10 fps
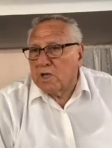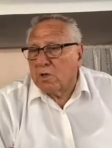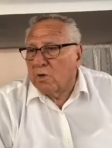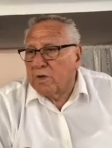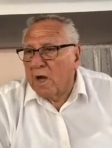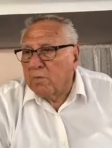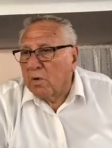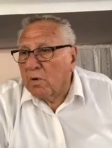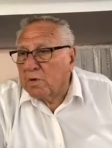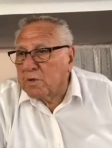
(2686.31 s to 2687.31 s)
That's the only time
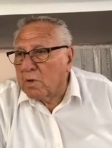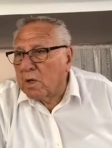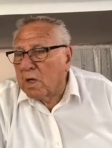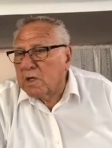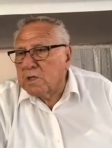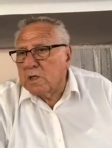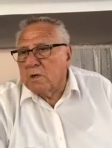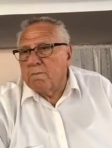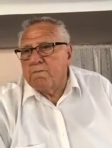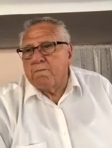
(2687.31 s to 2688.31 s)
you go on the street. That's it.